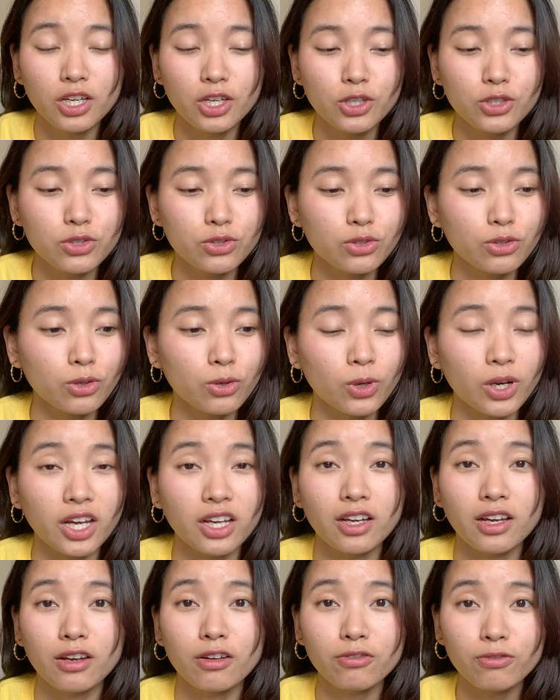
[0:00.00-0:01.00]
So I
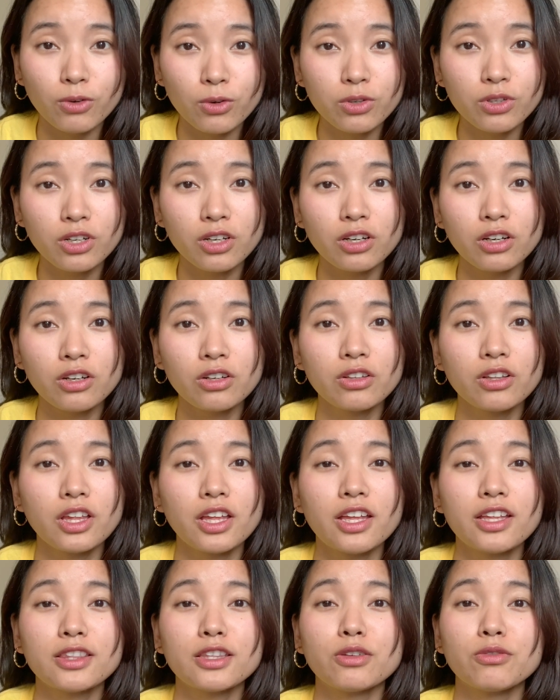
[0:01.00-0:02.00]
got a phone call,
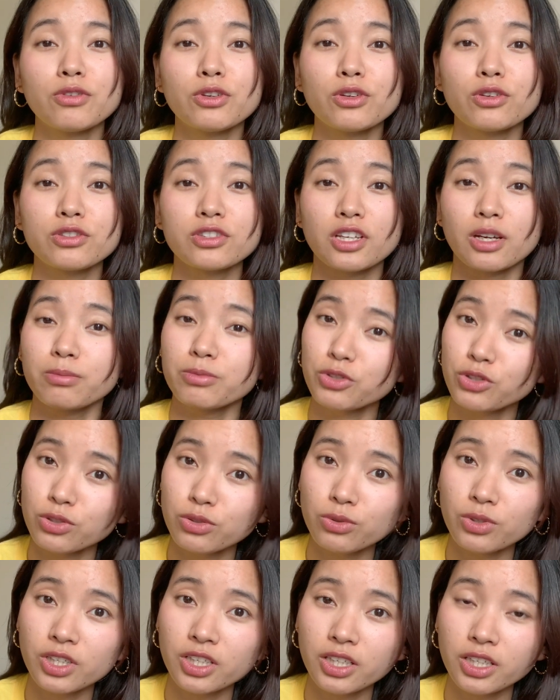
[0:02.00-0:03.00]
the video stopped
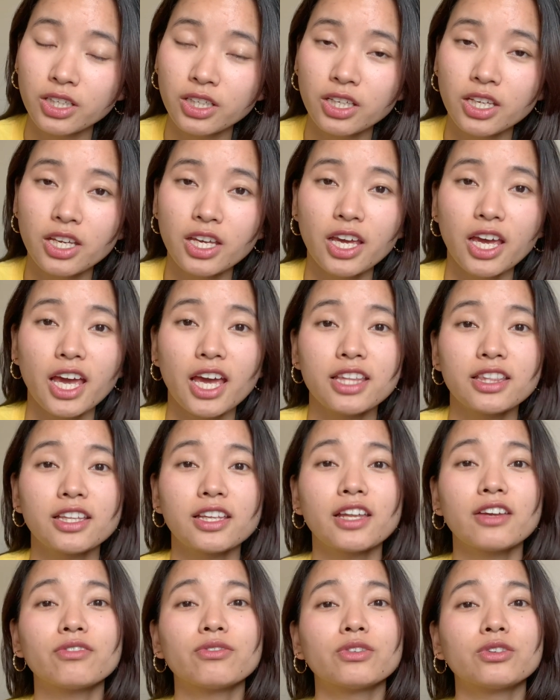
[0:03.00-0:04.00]
shooting, and then
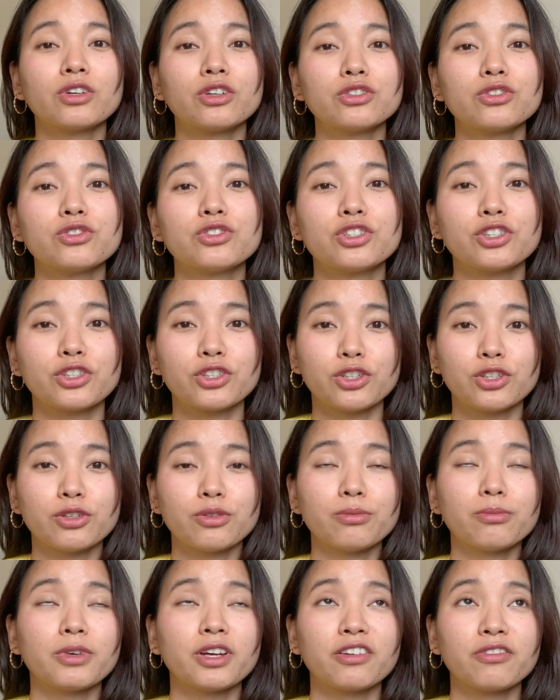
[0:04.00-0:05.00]
I forgot to turn
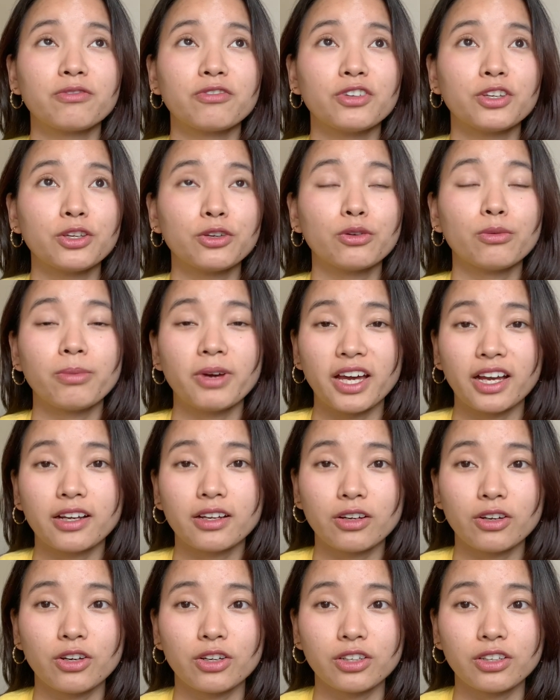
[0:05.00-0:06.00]
my video back
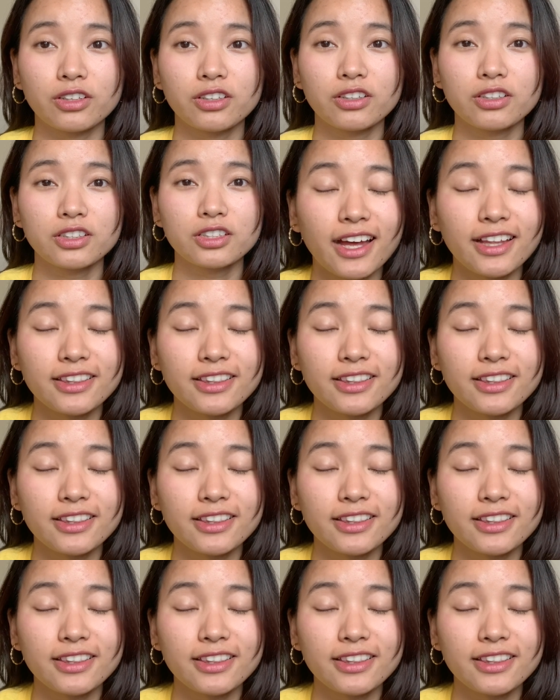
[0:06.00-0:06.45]
on.